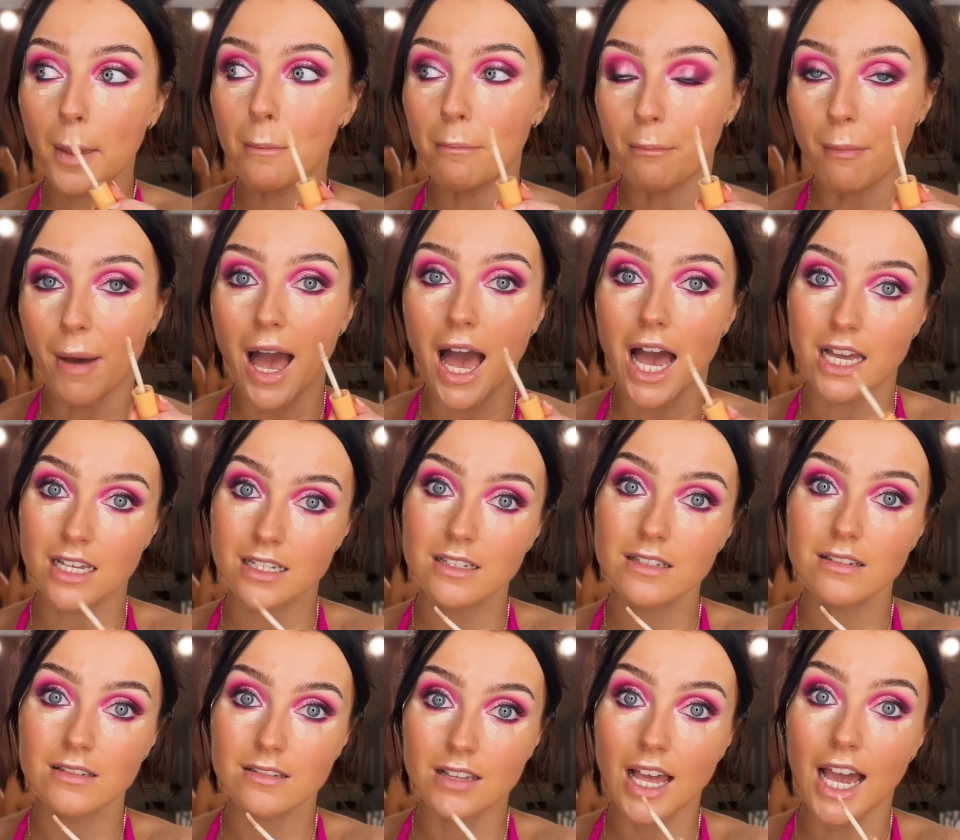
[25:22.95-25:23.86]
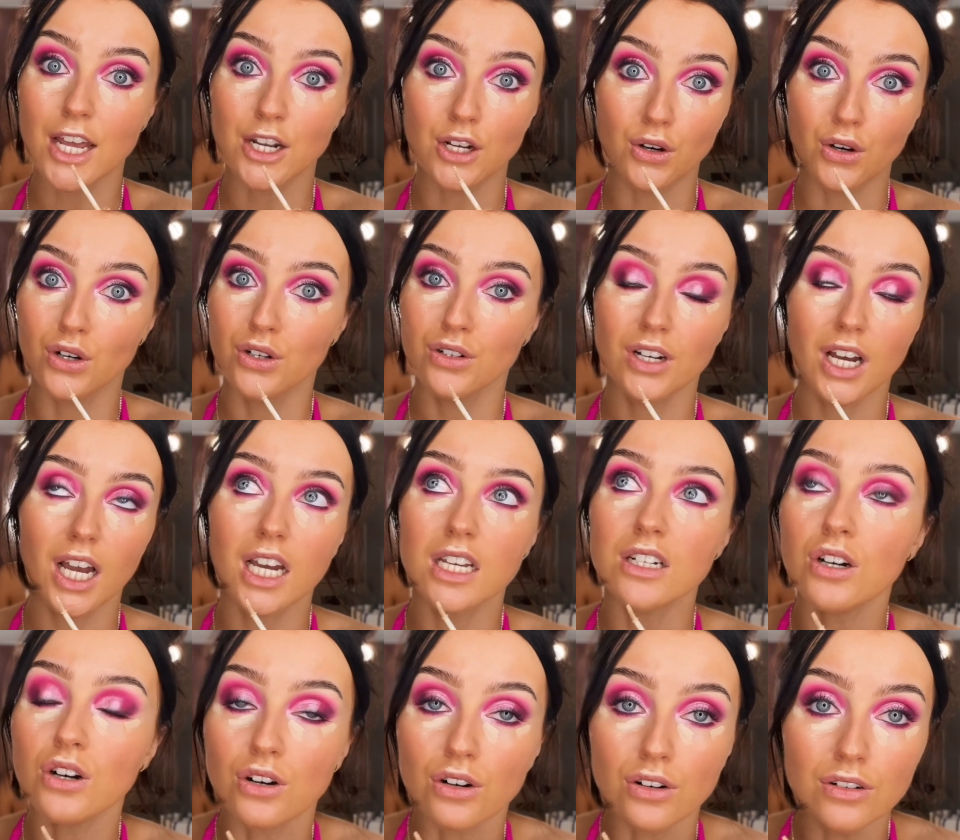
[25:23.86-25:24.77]
Masks, I know, I
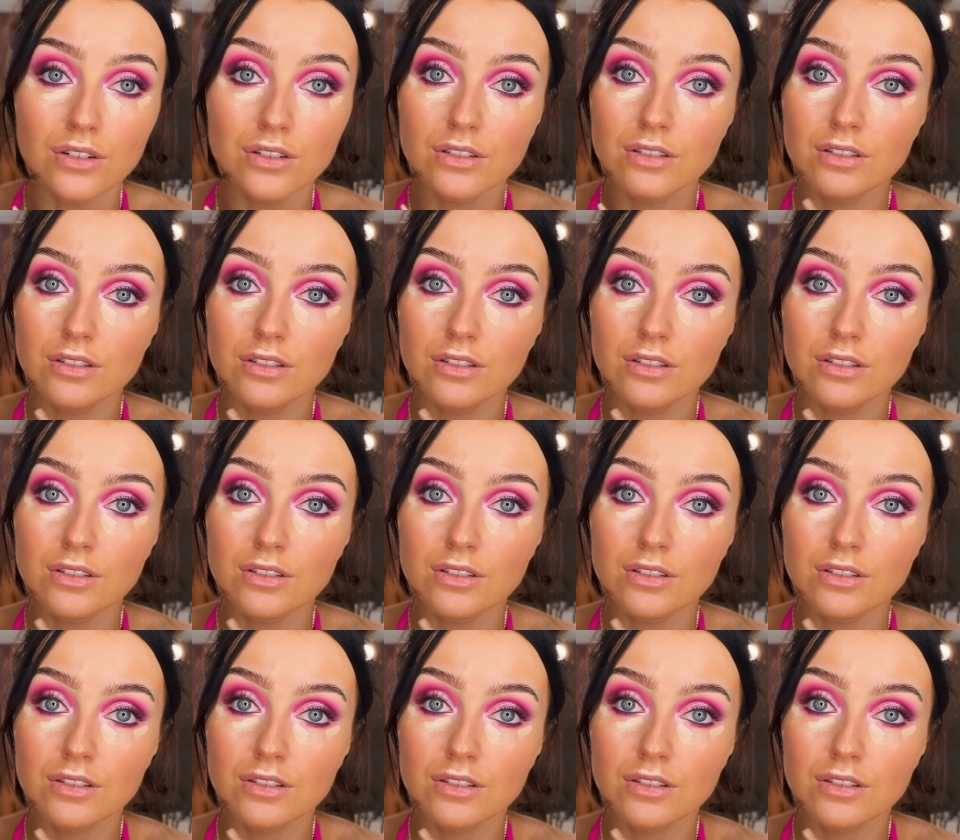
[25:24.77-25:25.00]
know.